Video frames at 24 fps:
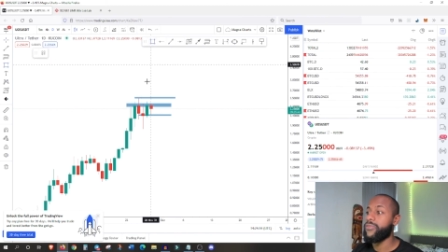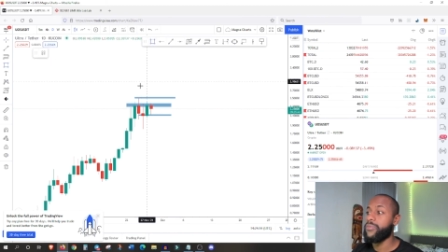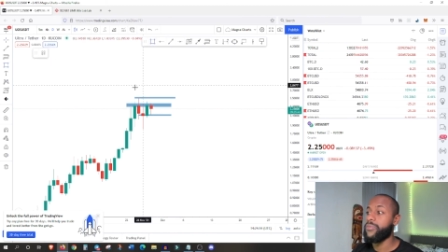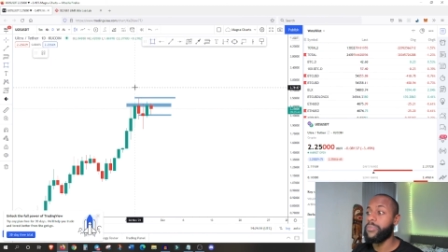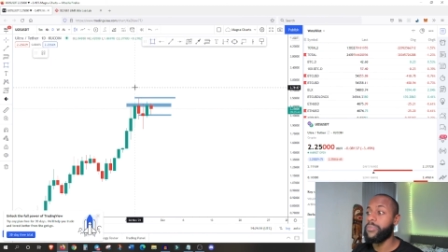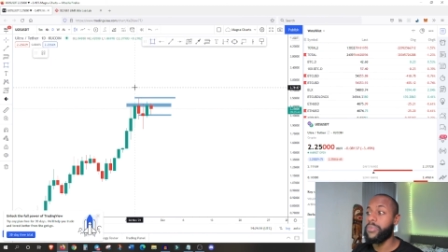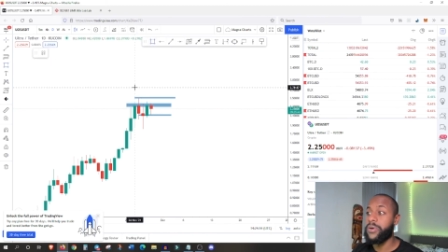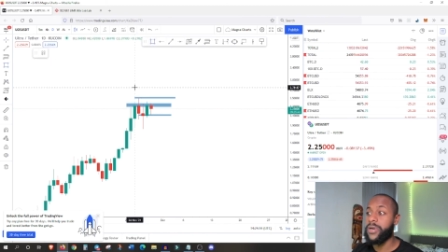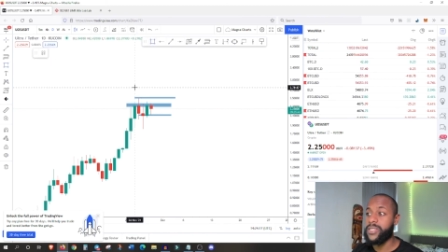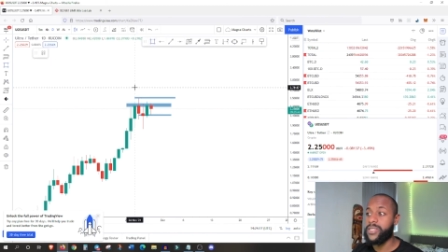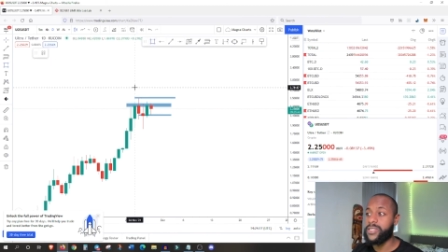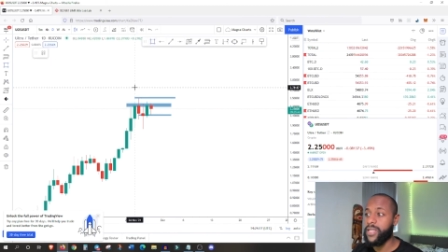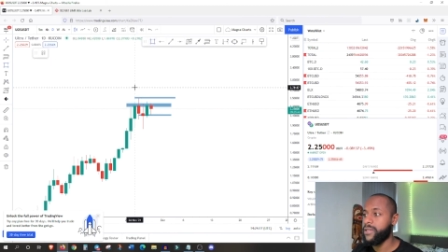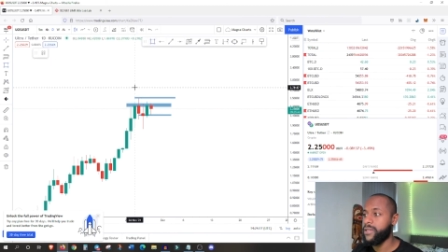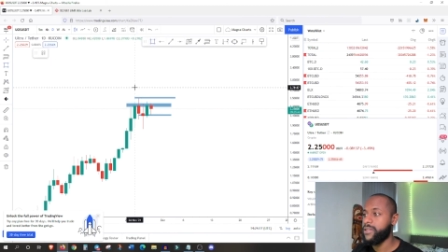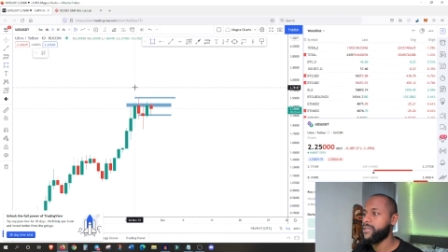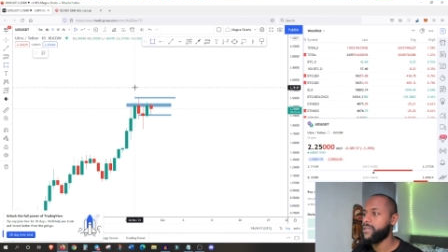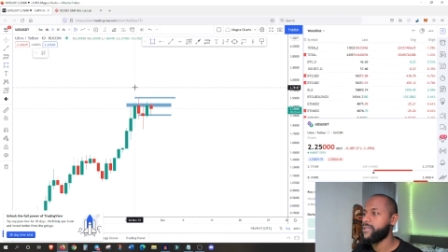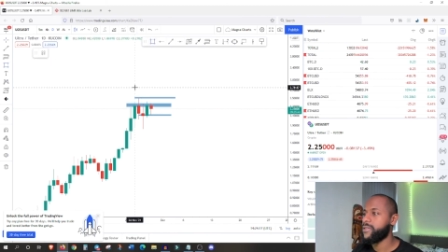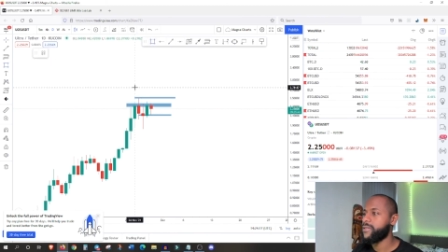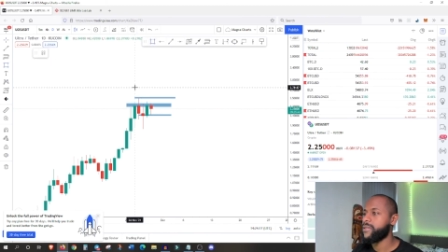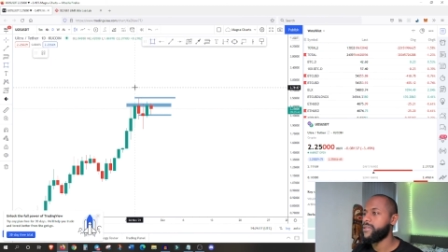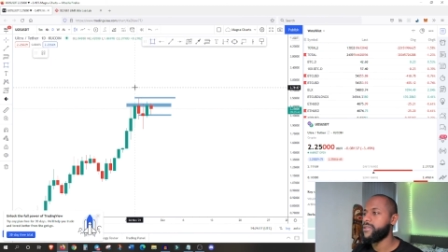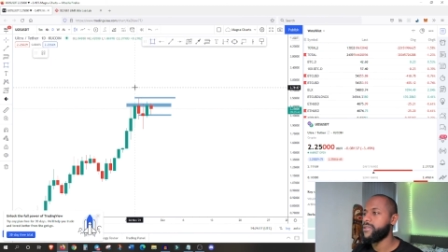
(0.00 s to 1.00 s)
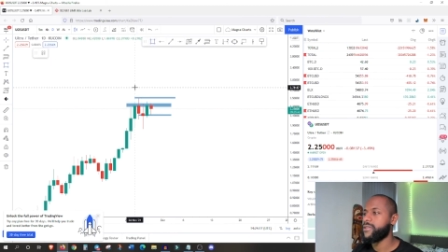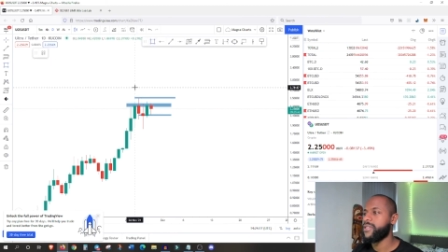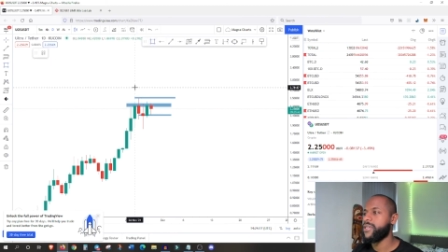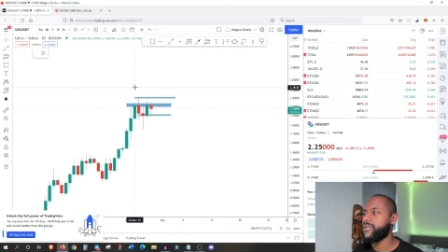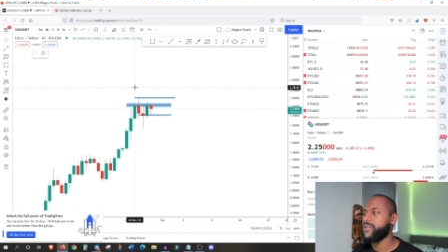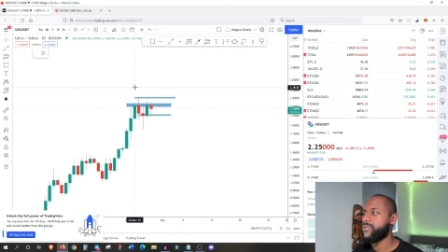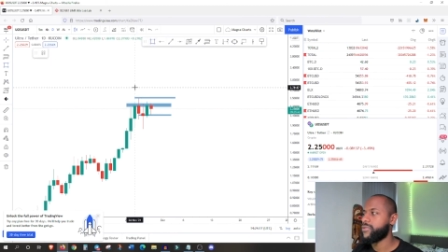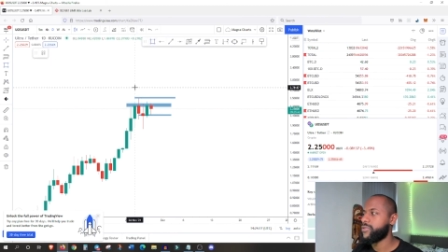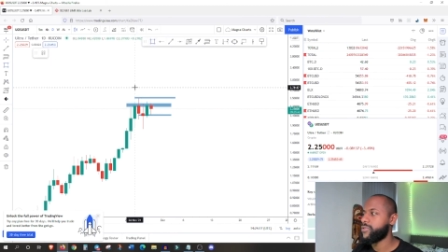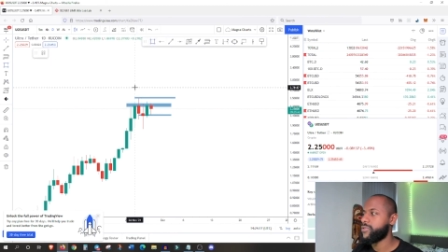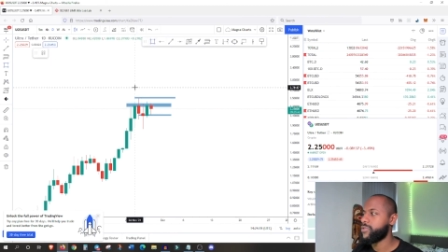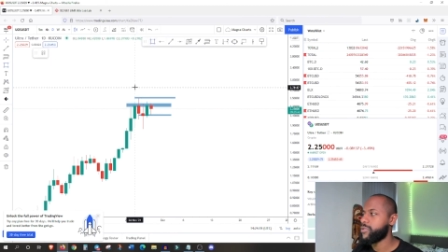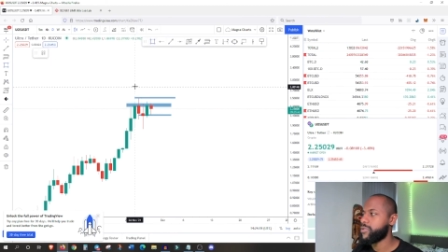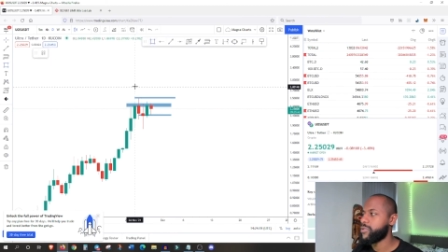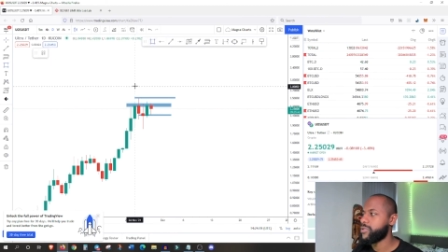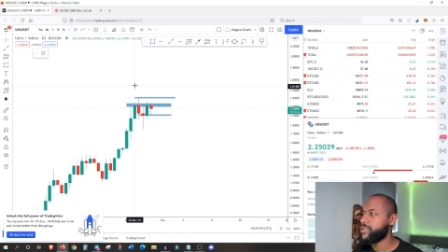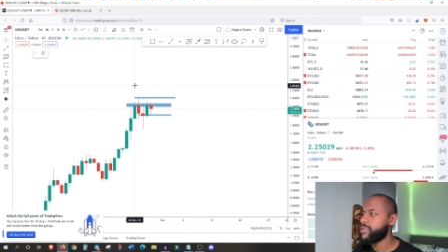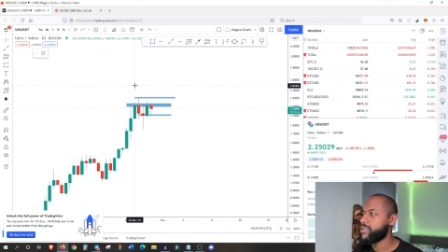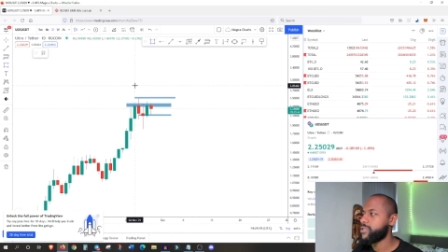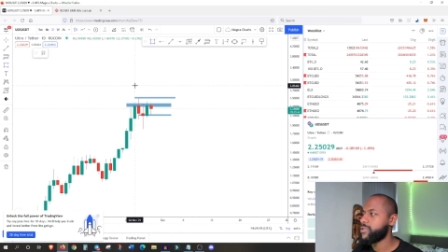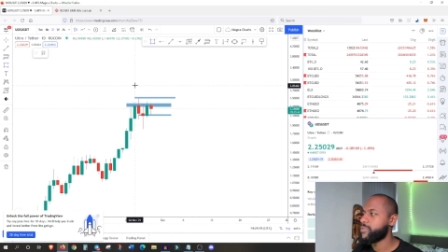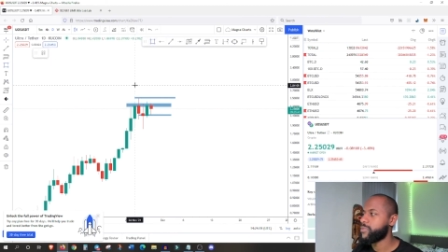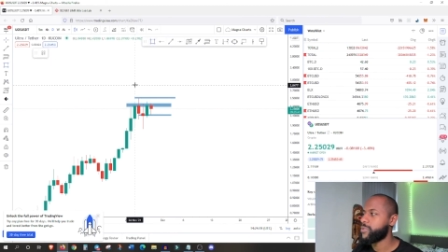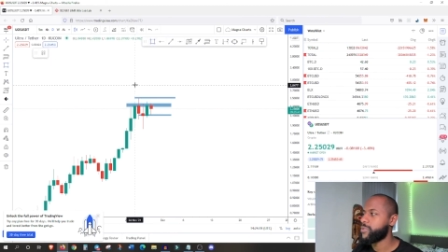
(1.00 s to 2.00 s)
If it breaks that, then of
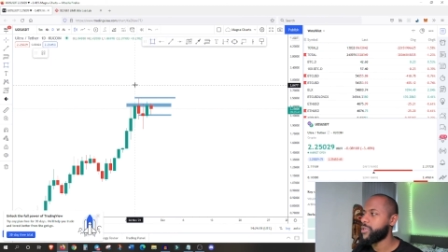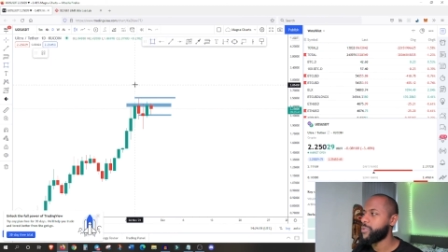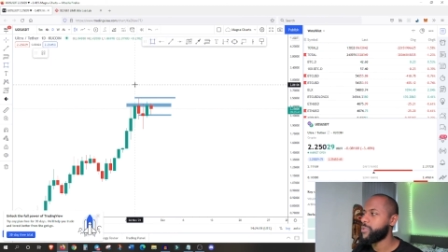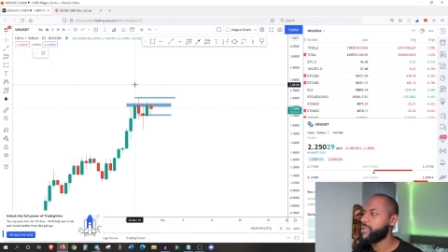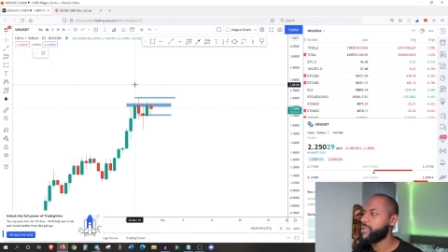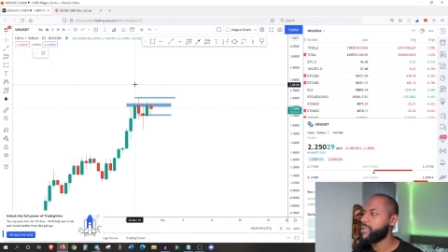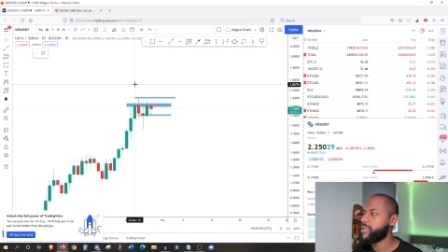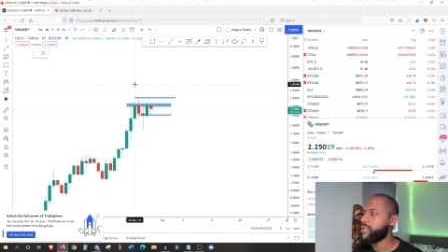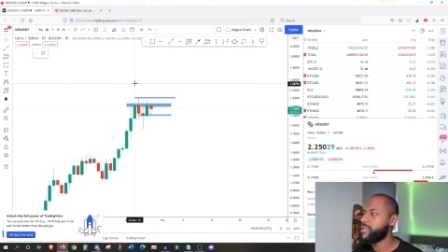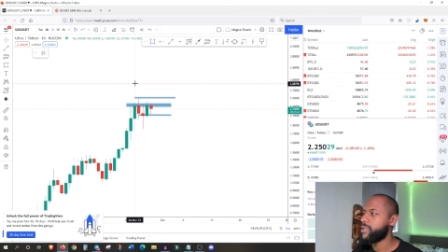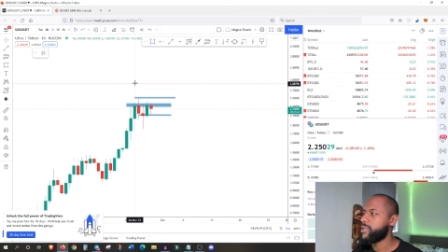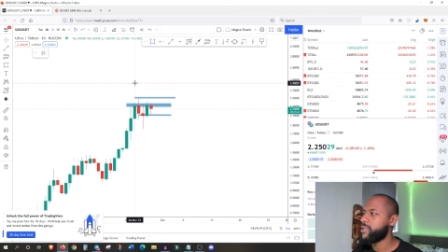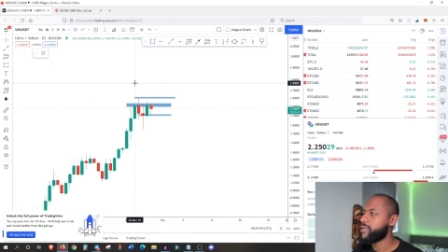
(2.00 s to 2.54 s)
course, what do